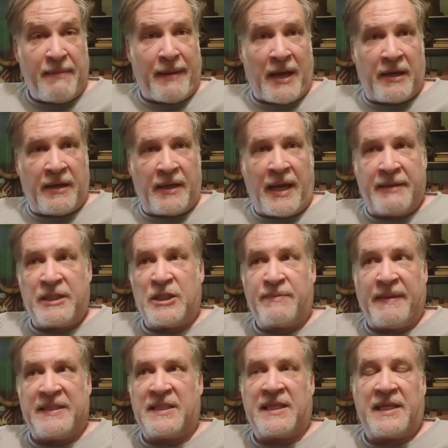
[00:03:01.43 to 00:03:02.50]
about it. I just
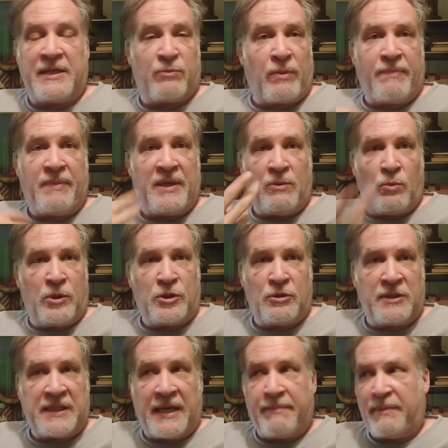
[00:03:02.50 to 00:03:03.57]
basically repeat what you
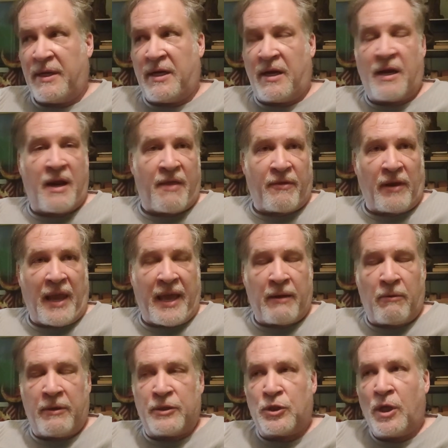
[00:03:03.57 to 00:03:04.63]
said, but in another
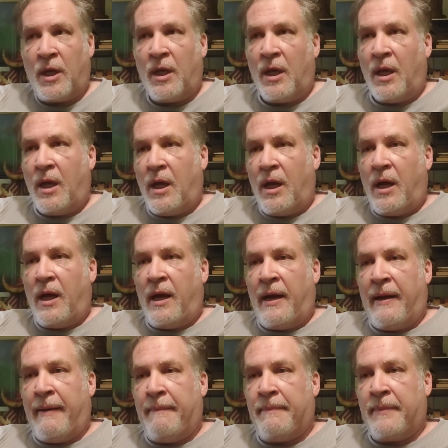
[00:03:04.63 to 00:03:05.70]
language.
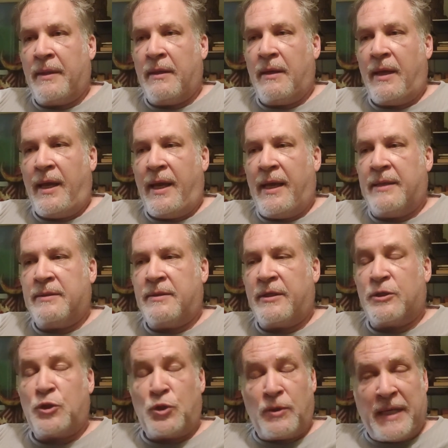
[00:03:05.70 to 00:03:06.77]
And
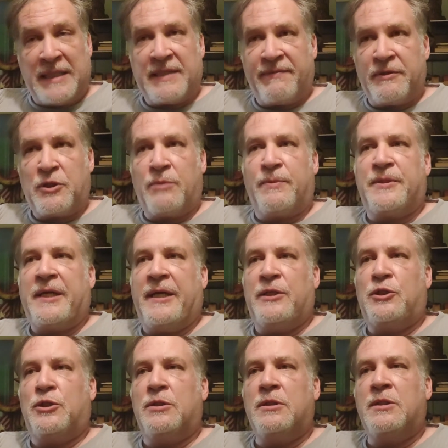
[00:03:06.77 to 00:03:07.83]
there's two kinds of
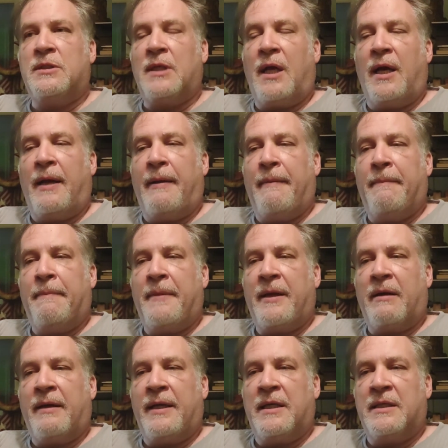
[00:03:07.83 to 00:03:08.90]
interpretations.
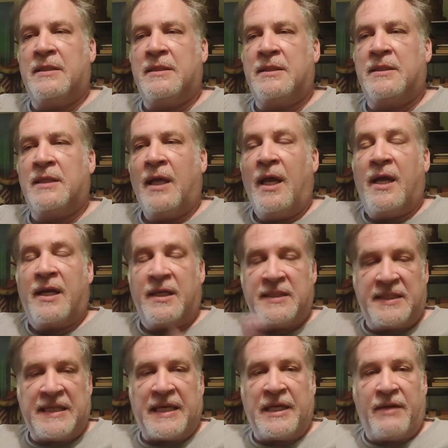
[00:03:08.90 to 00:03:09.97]
There is
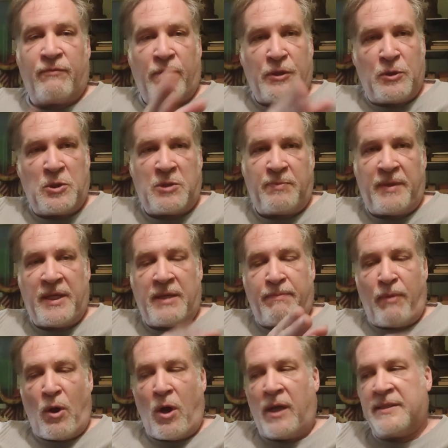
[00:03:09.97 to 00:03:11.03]
consecutive, where you speak,
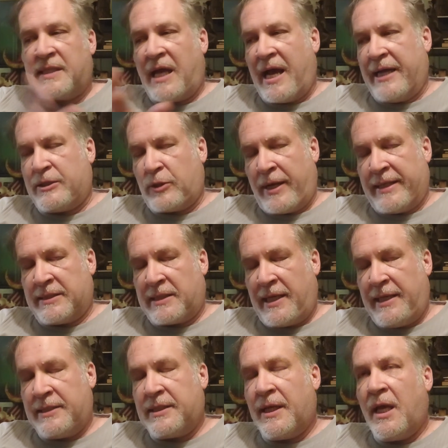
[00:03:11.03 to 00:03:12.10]
pause, I
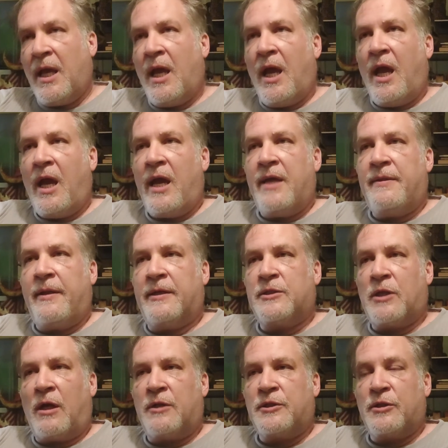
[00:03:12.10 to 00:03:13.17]
translate. And there's
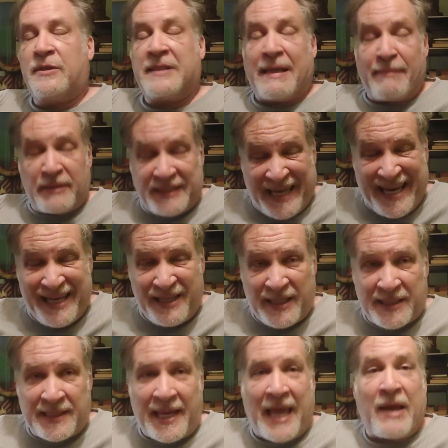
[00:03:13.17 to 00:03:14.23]
also
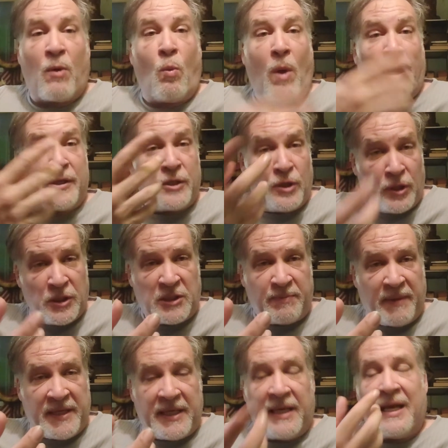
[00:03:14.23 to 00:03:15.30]
simultaneous, like while you're
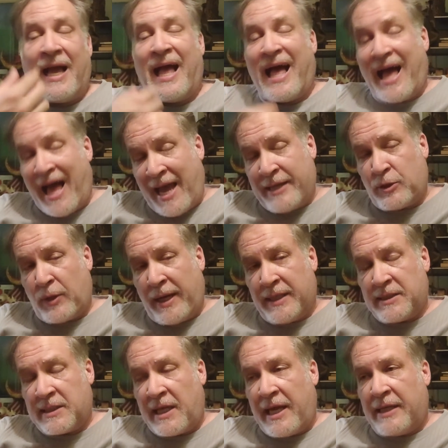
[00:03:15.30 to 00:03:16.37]
speaking, I
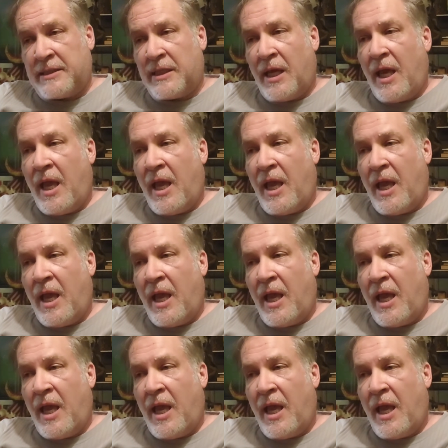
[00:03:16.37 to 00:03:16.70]
translate.